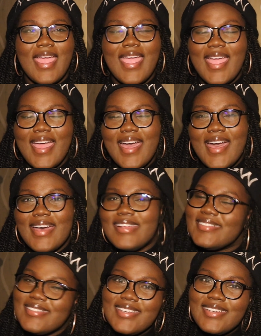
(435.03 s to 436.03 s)

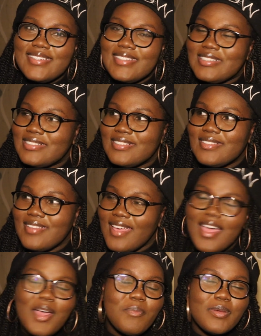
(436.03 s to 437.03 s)
And
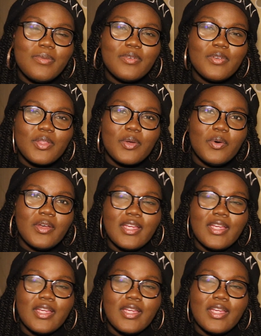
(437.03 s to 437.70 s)
yeah, people are really cool